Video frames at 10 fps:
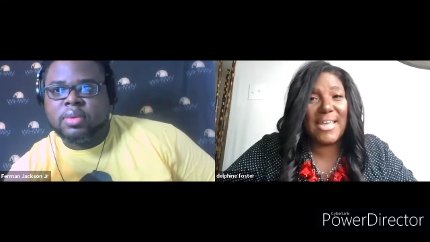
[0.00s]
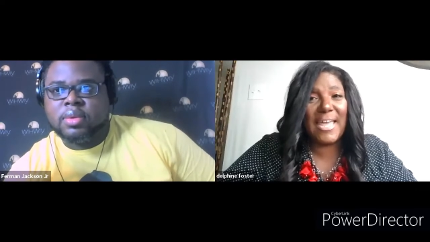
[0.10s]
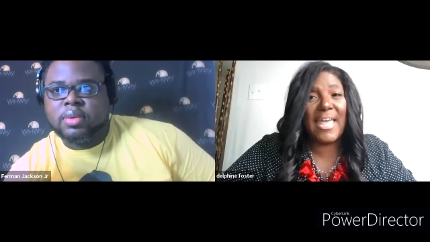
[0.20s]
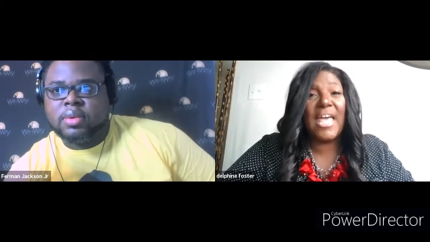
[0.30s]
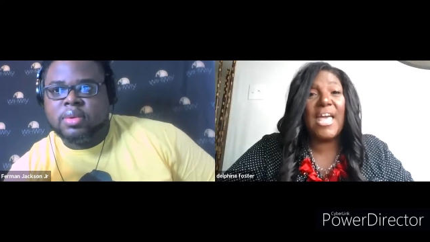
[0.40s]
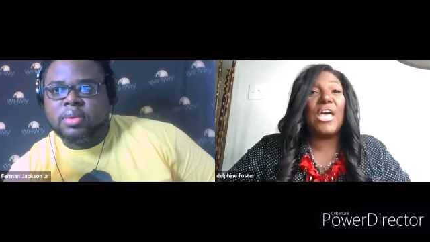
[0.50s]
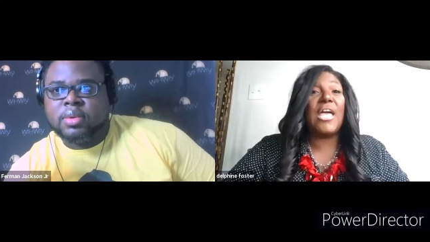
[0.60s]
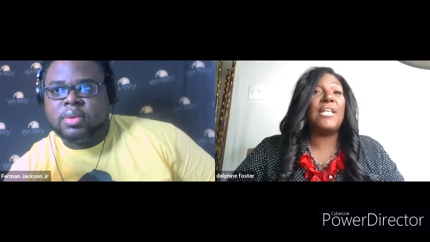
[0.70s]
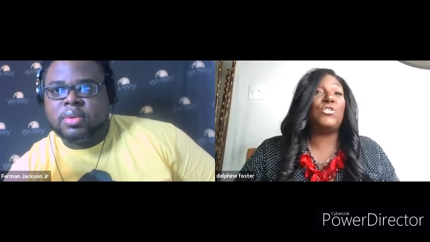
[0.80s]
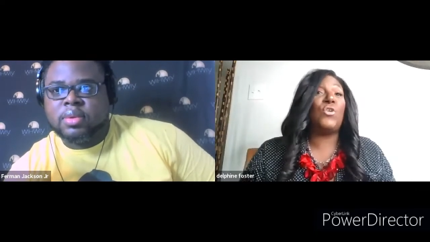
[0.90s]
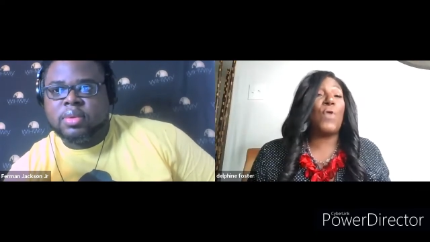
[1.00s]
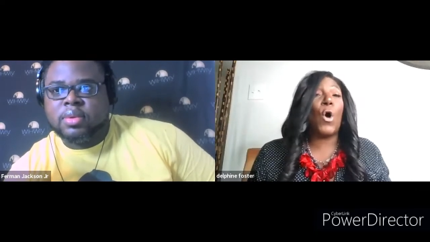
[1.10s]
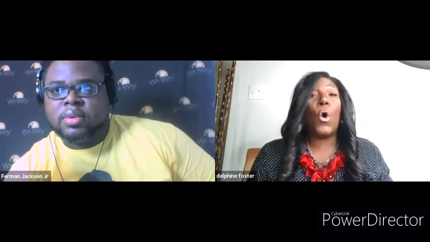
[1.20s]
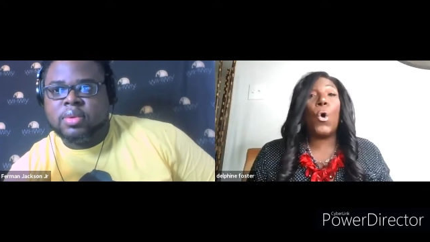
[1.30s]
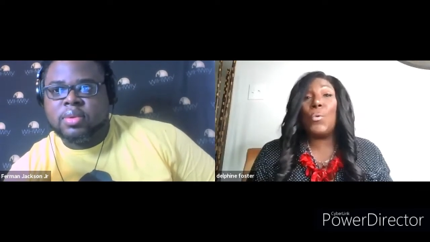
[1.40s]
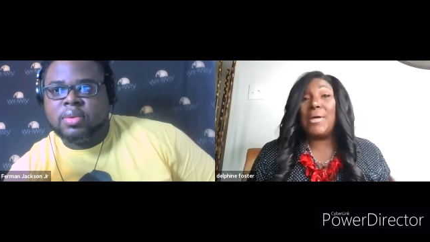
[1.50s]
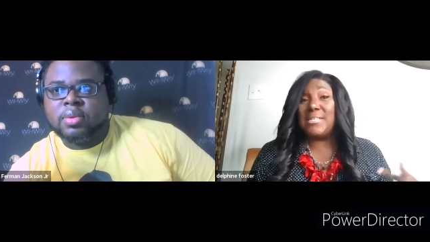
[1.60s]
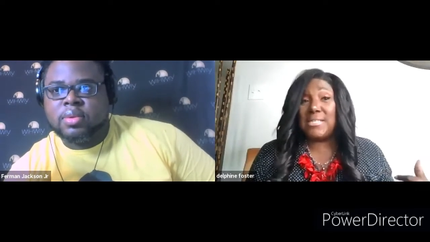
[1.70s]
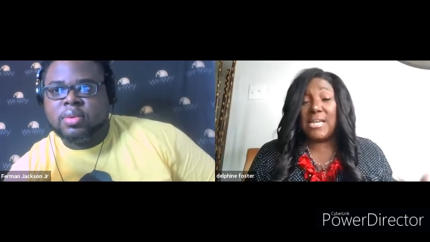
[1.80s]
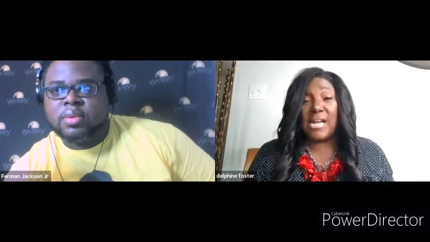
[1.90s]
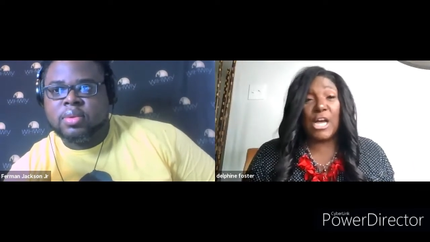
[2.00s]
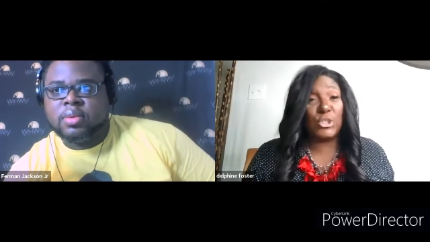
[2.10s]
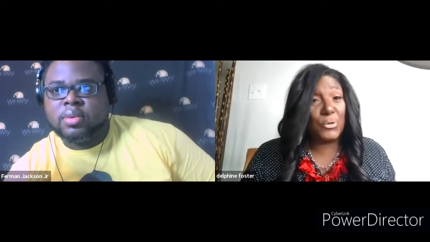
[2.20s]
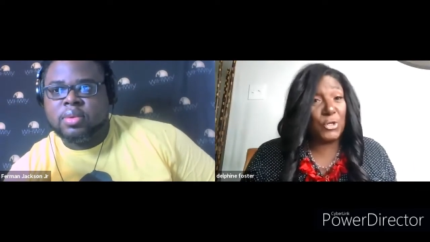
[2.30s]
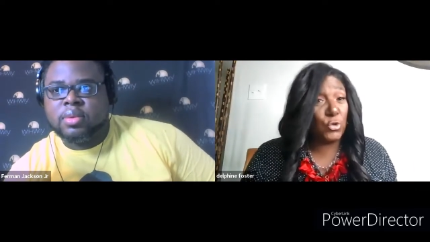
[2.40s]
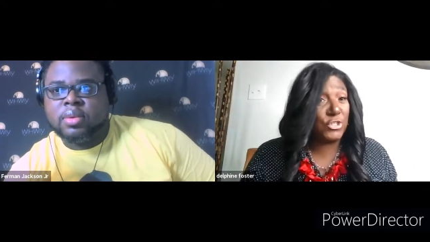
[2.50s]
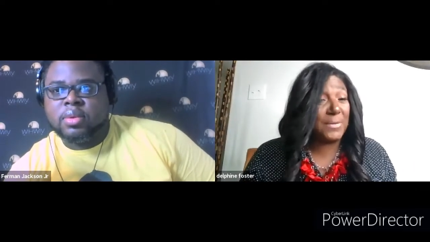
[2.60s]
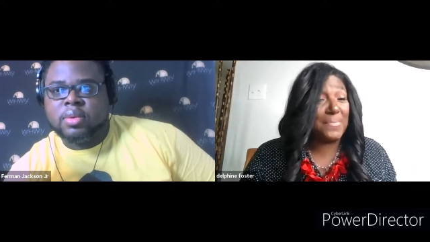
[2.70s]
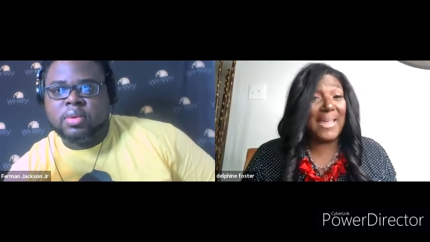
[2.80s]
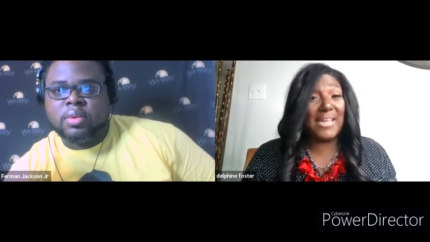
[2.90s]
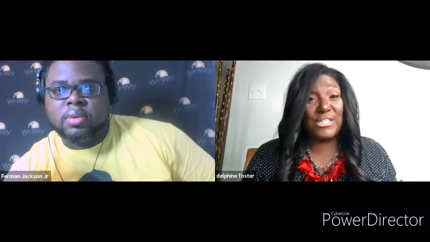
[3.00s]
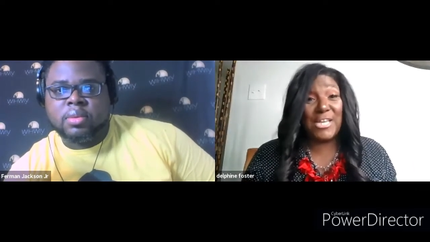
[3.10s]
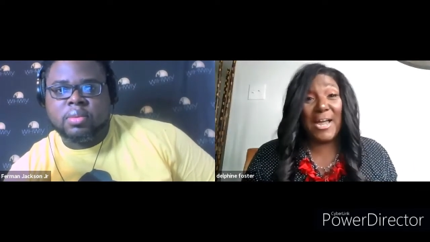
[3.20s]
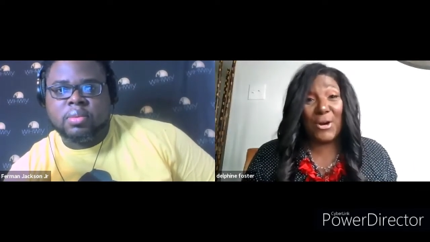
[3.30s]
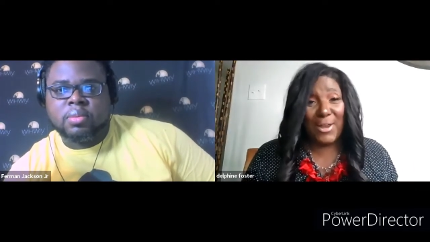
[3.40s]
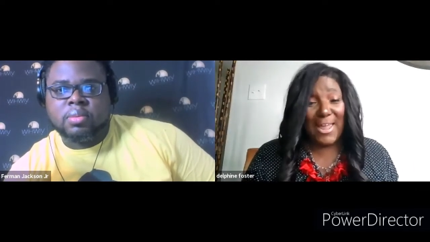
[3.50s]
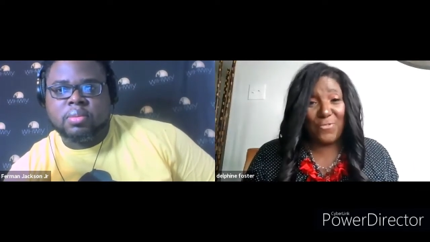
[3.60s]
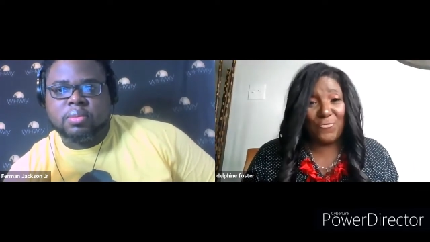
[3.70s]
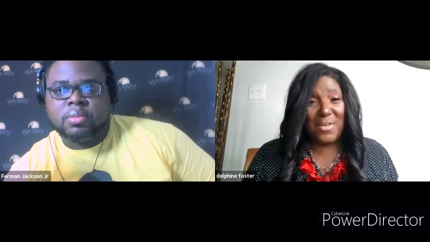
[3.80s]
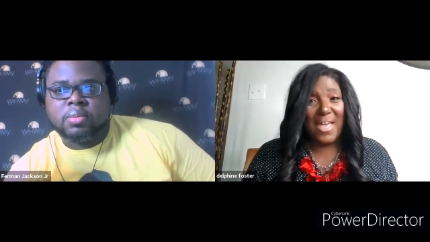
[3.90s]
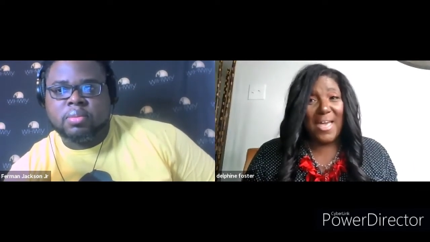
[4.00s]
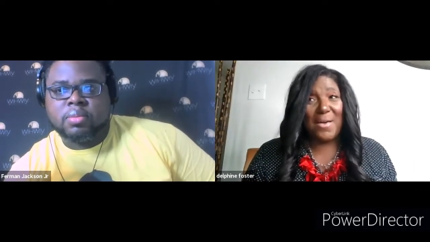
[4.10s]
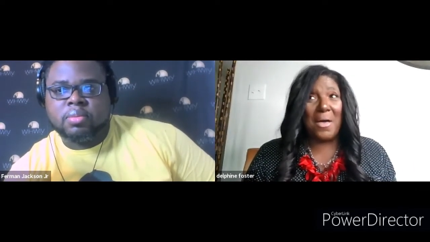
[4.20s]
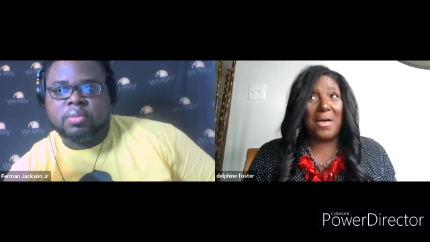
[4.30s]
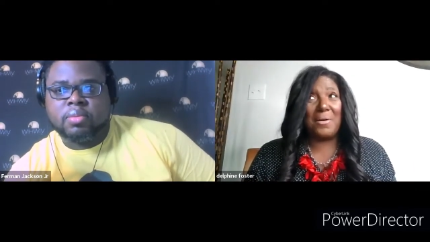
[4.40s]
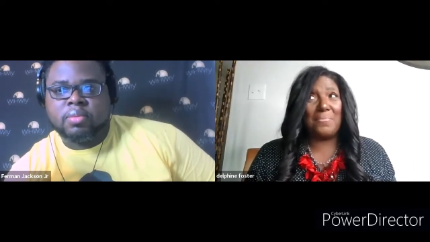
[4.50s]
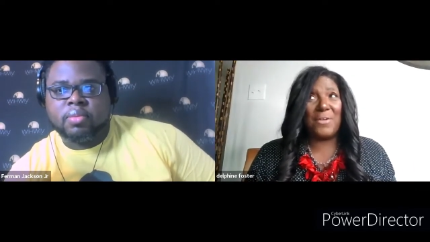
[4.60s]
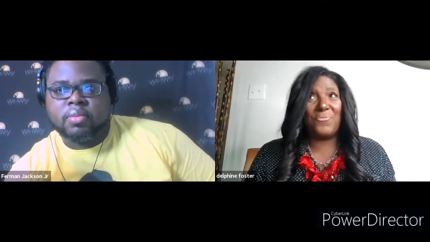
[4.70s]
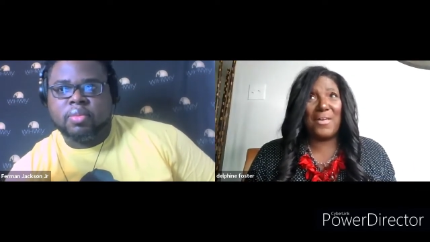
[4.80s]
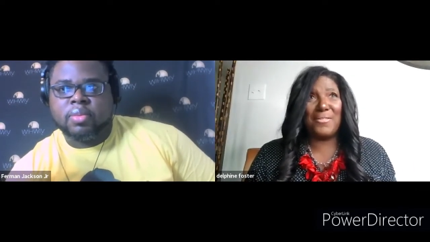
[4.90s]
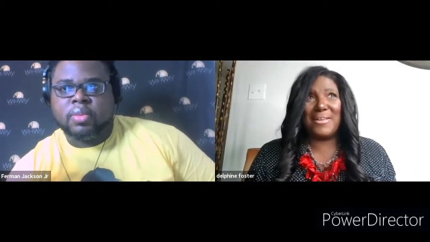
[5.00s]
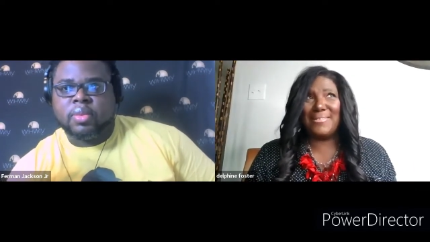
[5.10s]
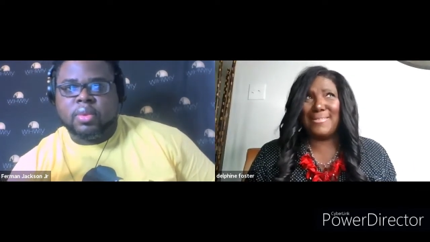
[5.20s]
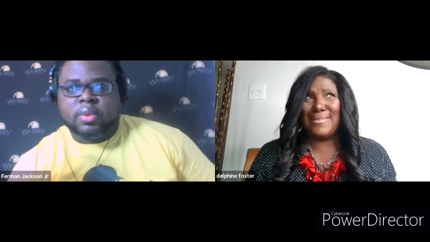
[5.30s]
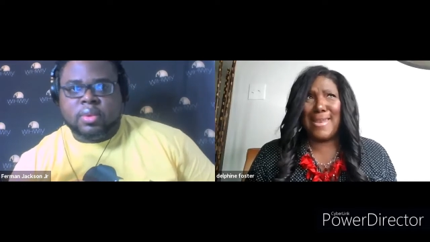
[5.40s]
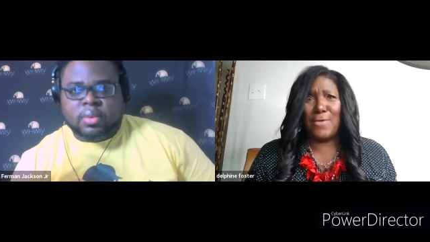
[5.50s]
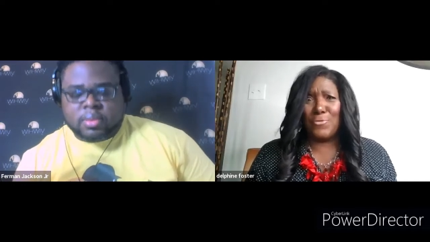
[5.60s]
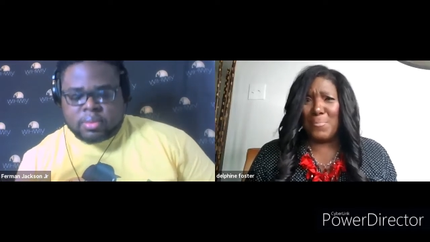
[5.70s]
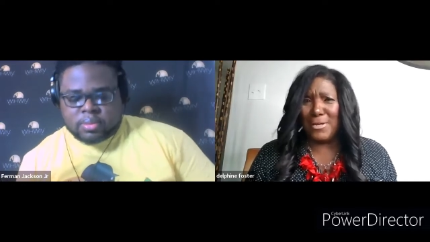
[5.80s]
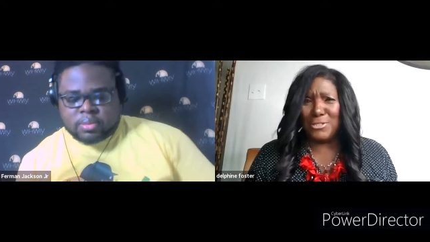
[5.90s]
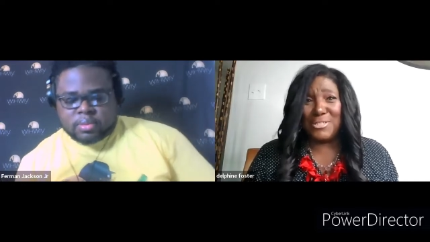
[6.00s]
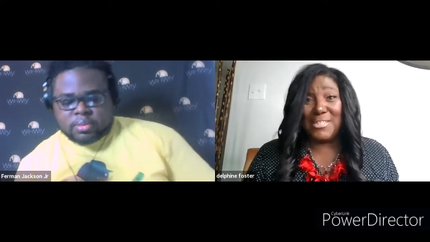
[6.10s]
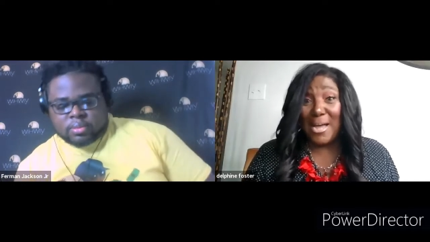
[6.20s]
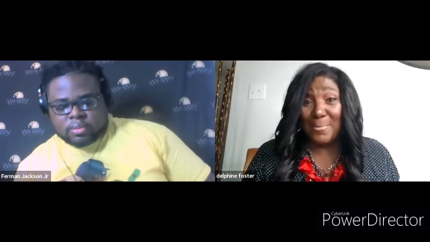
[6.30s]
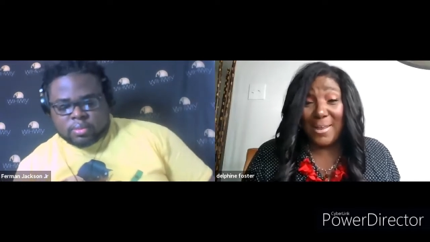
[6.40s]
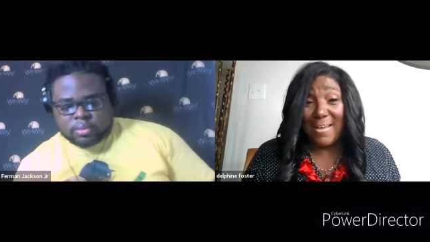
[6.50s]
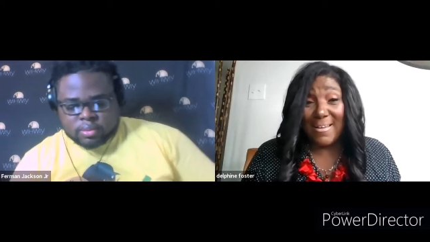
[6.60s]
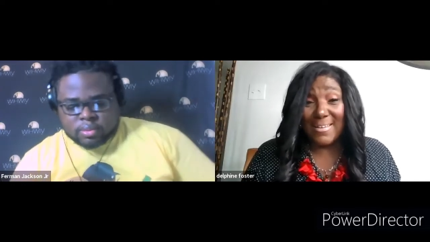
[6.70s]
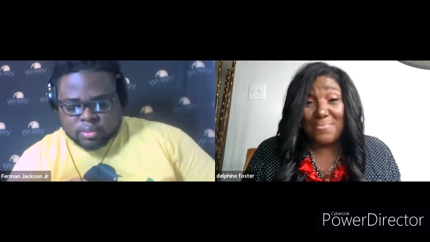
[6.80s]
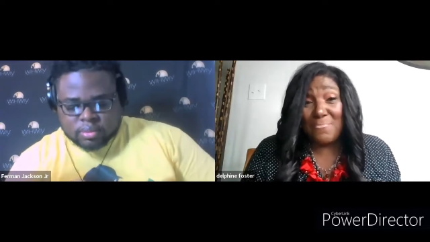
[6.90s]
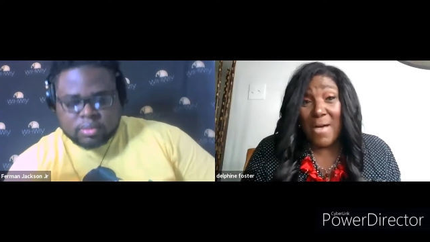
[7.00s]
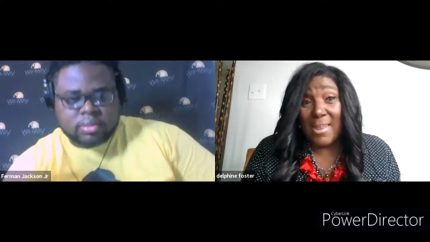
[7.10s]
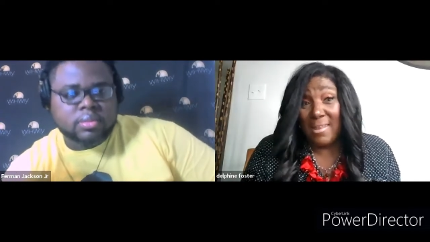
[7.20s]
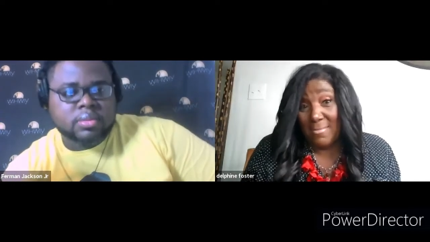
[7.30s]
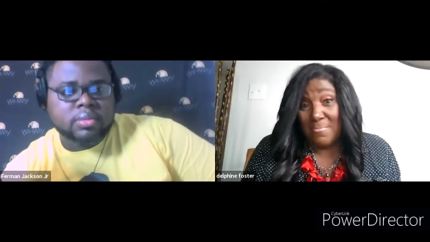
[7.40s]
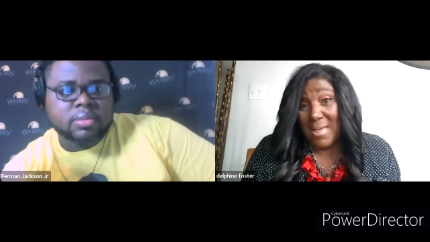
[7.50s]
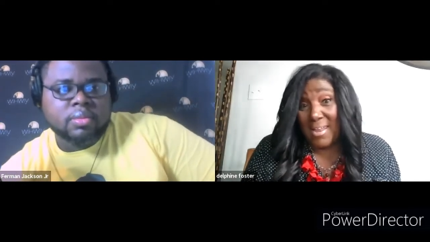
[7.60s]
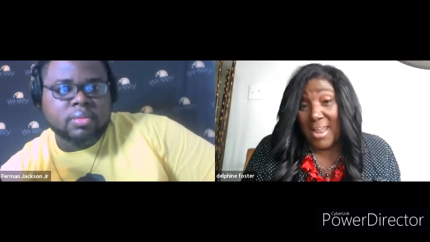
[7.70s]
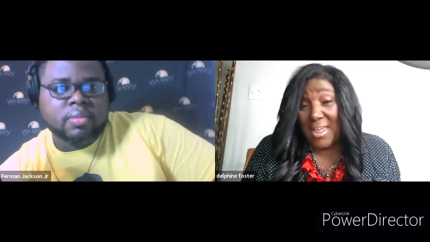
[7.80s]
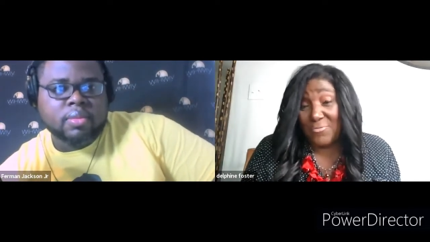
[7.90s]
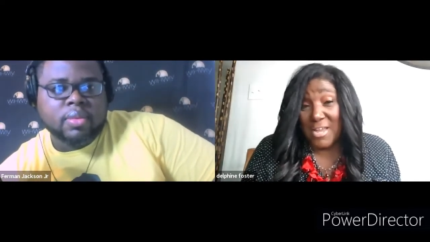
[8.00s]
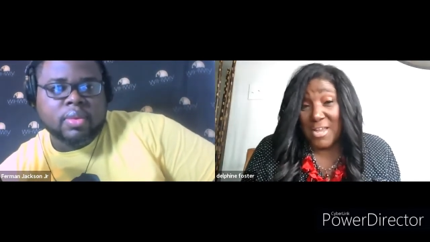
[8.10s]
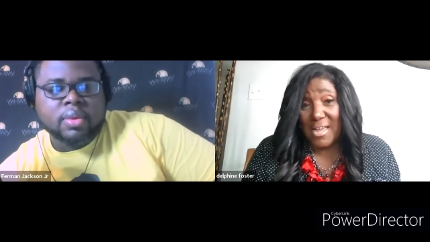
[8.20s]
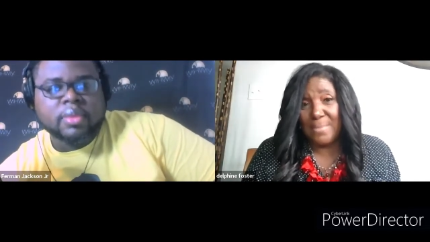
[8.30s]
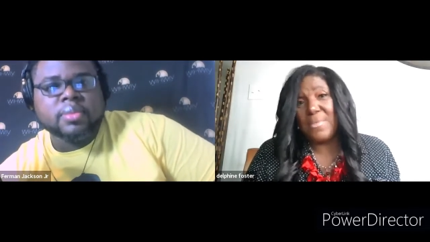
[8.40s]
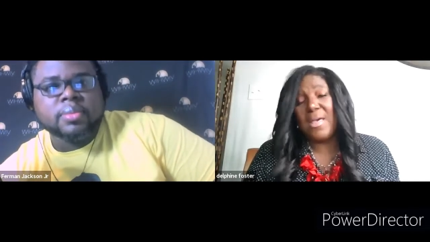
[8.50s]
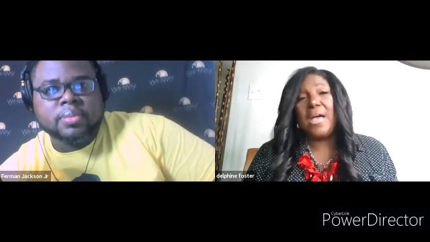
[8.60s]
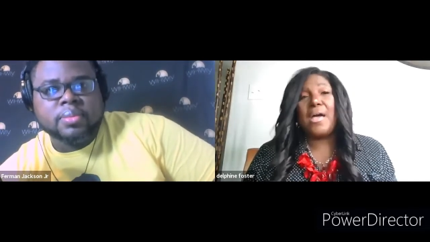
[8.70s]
Speaker 1: day. And so I've always seen entrepreneurship my entire life. Um, my father has never punched a time clock in my my lifetime.